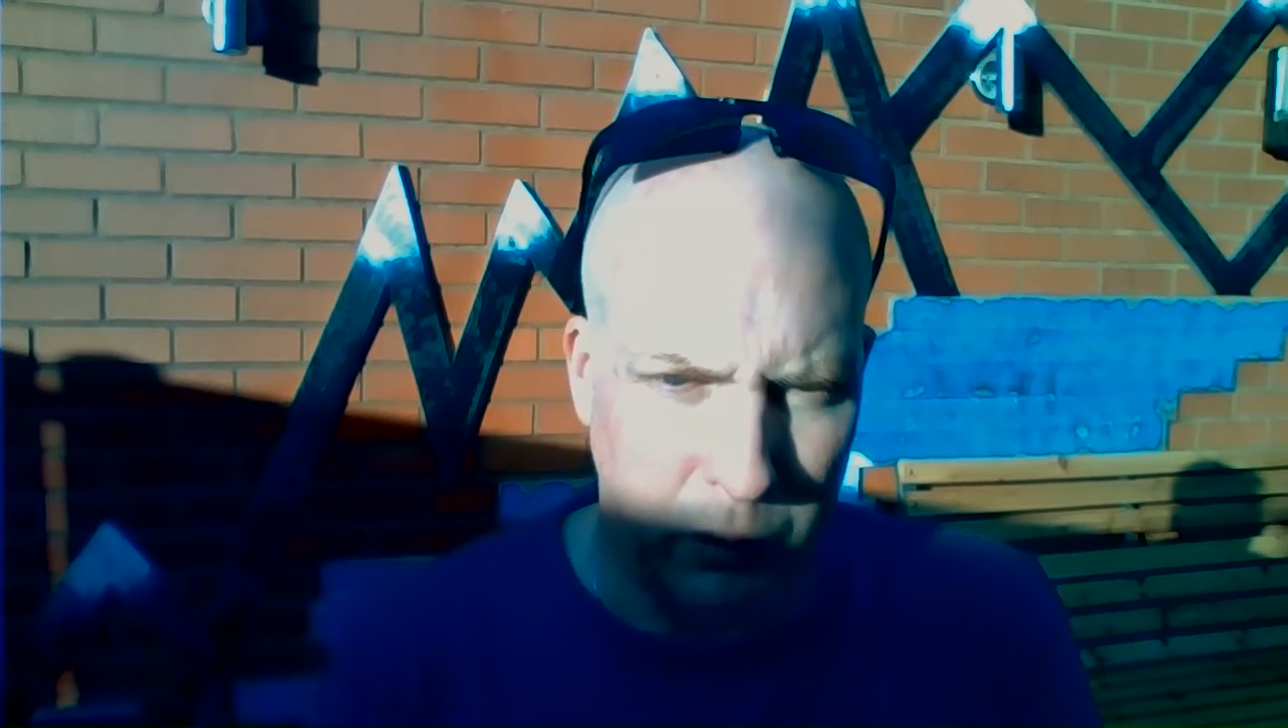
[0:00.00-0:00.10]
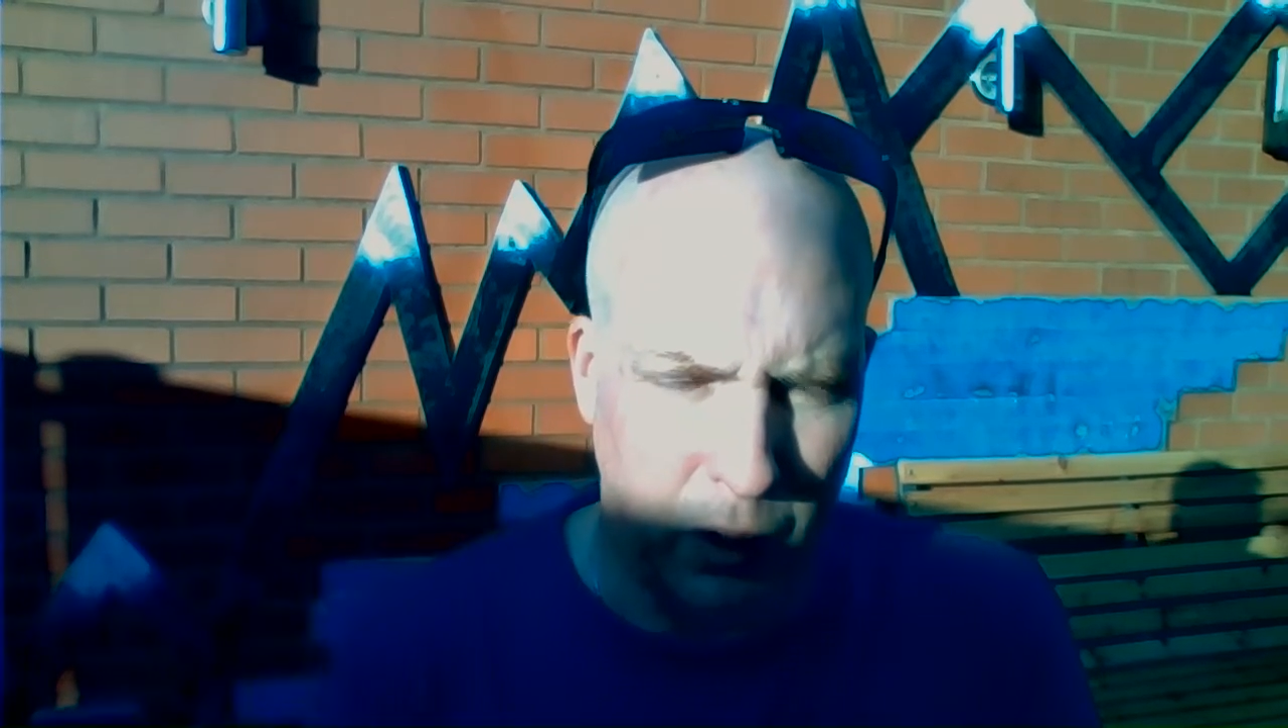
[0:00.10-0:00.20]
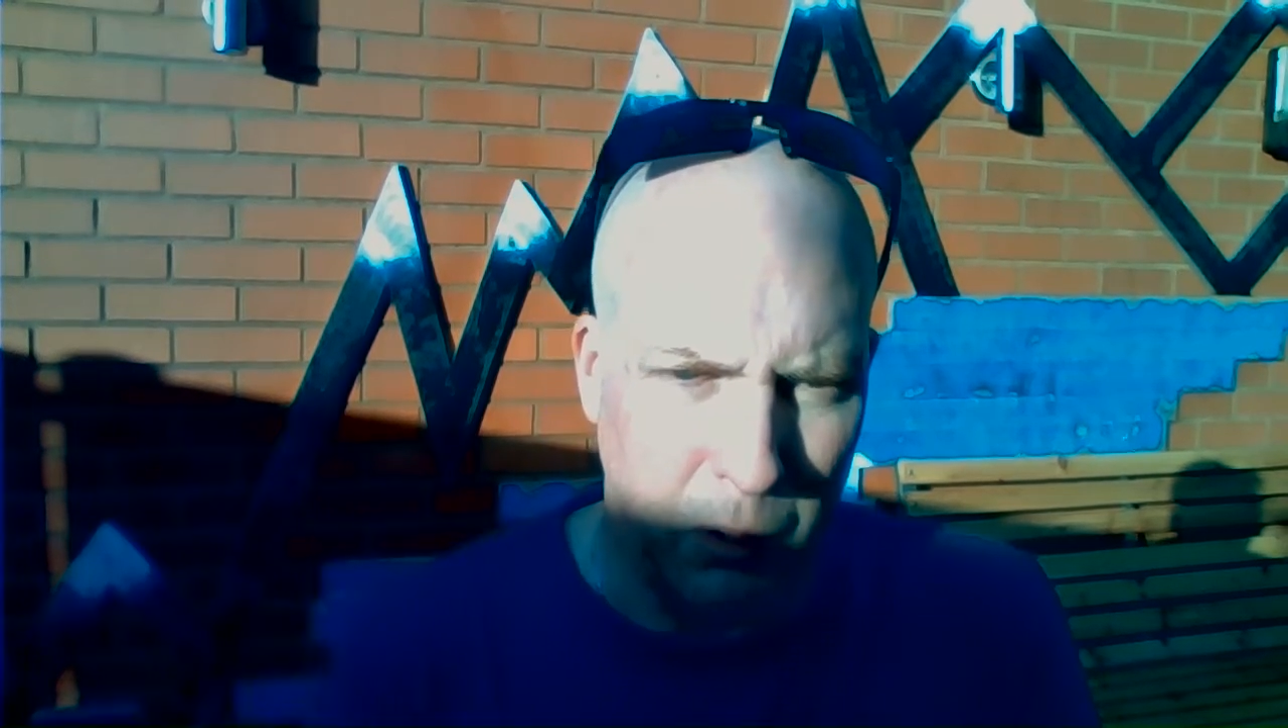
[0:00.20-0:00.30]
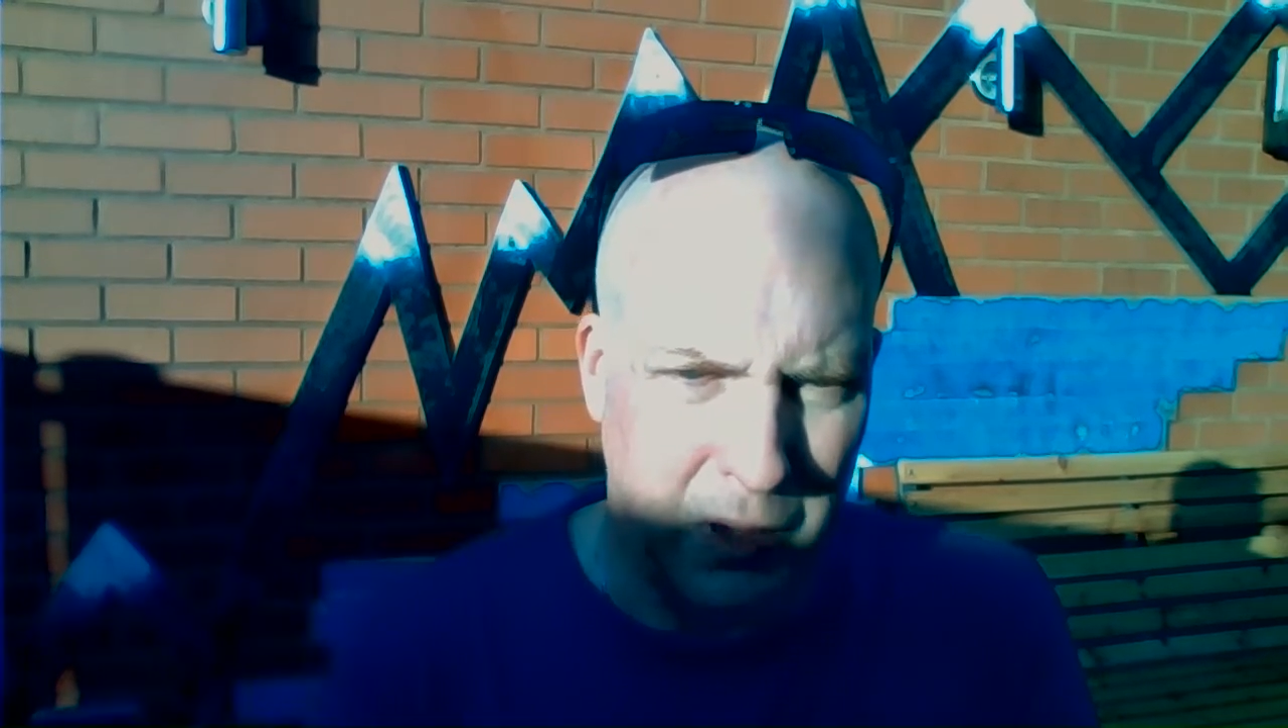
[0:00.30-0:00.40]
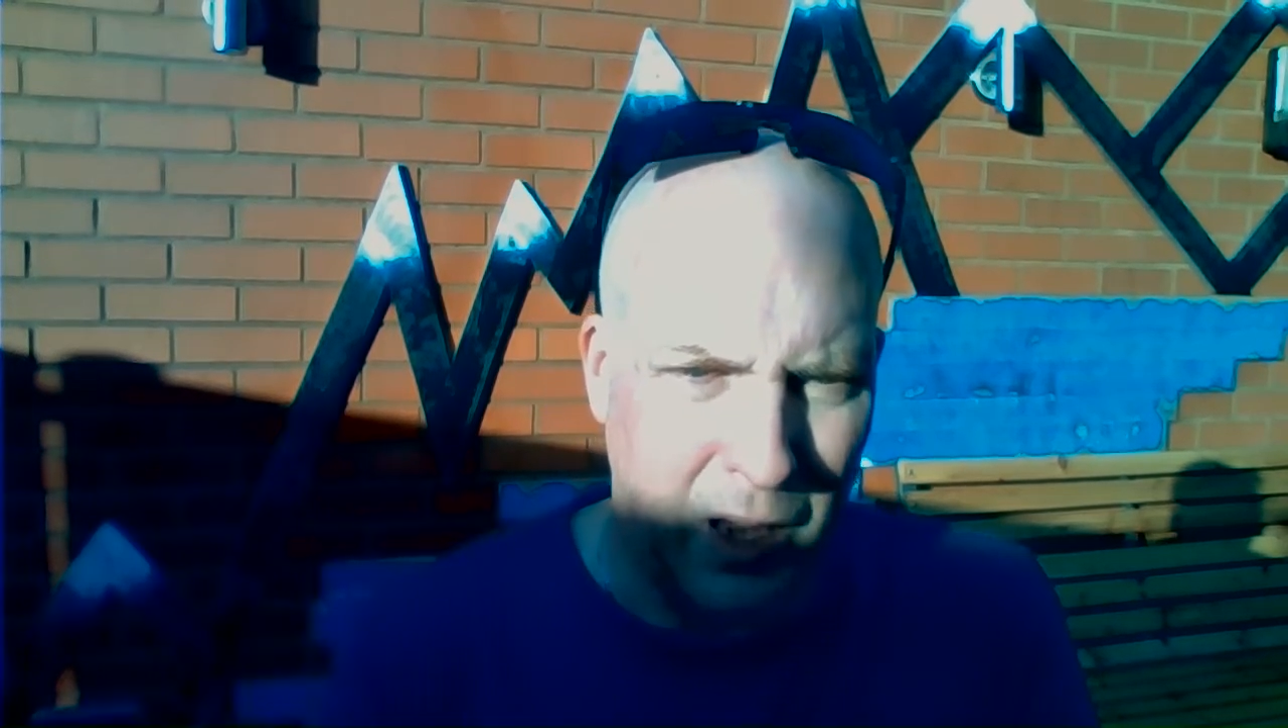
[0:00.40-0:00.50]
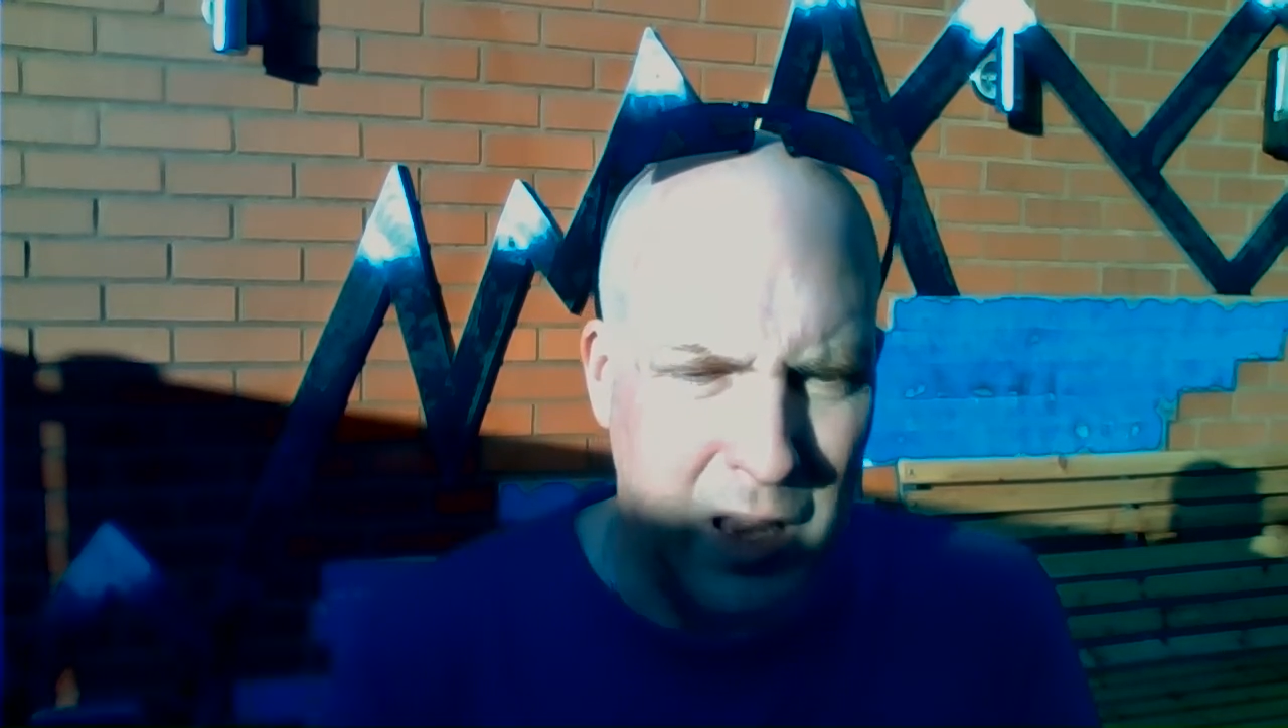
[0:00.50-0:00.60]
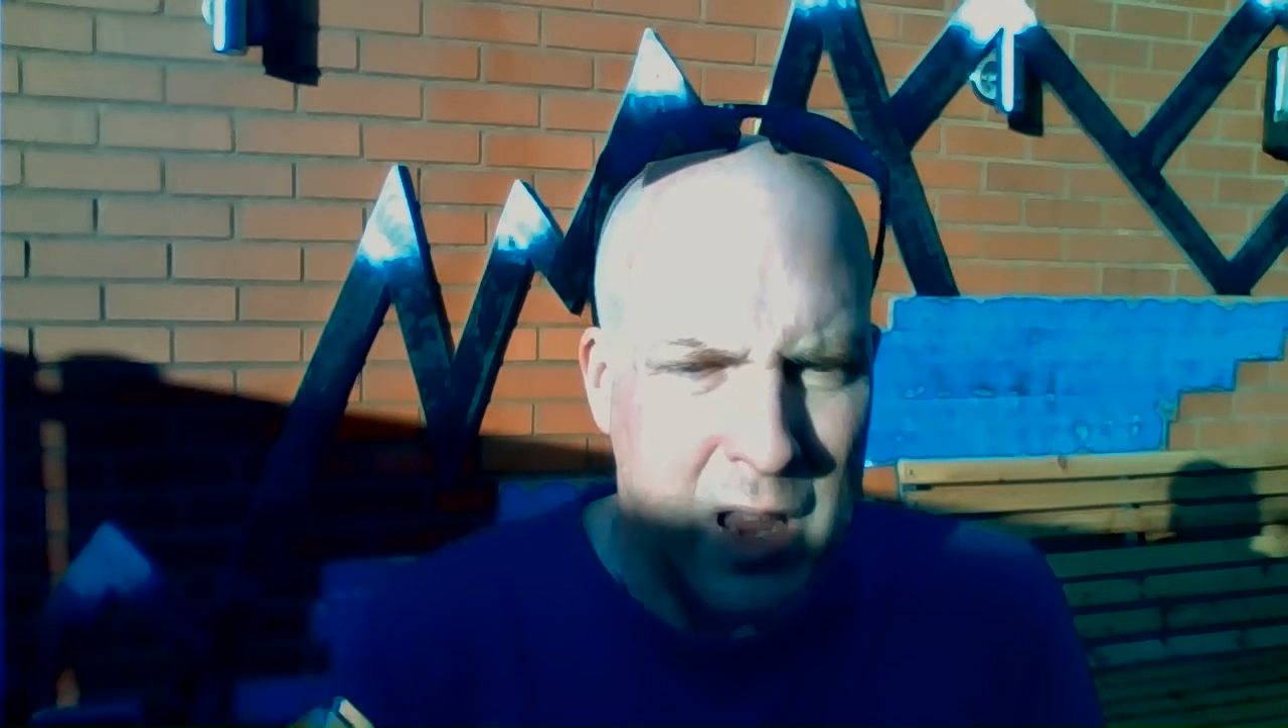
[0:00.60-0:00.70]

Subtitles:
Okay,